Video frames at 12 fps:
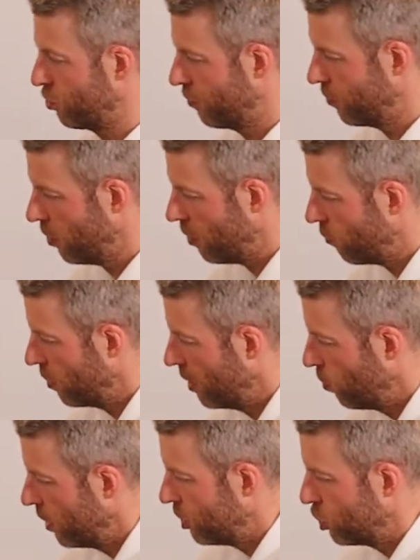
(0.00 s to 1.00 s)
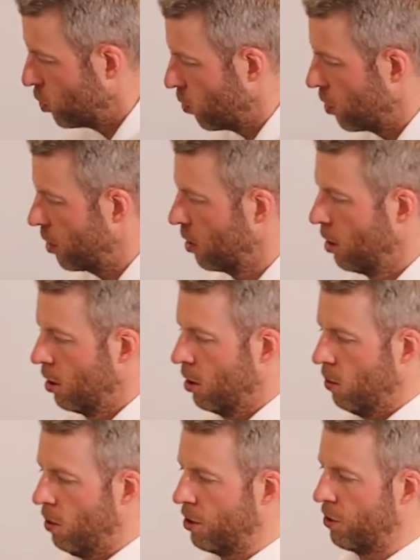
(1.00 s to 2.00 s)
So if you've got a really weak shoulder,
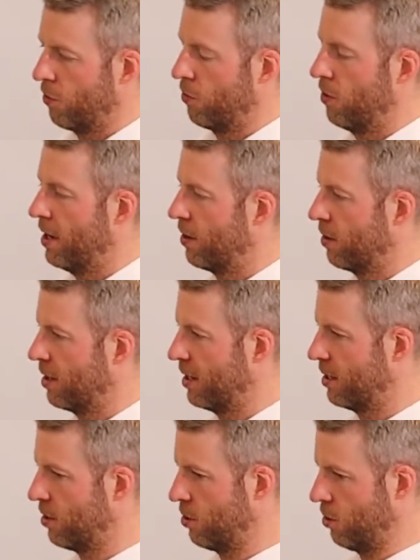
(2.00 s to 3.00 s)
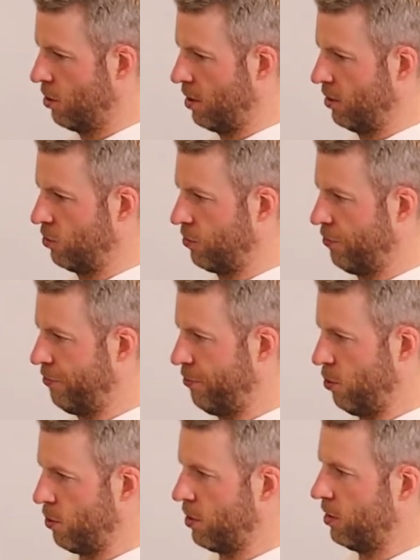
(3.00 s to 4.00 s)
what you're really going to need to do is
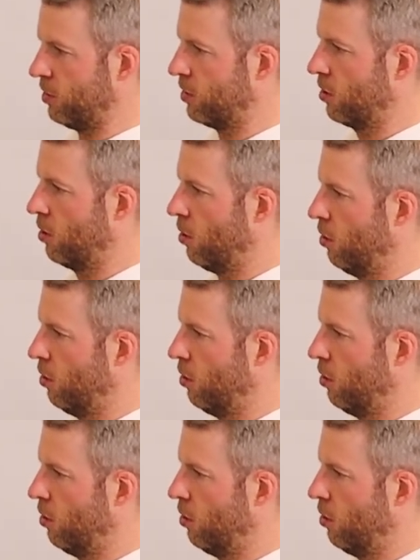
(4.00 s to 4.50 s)
focus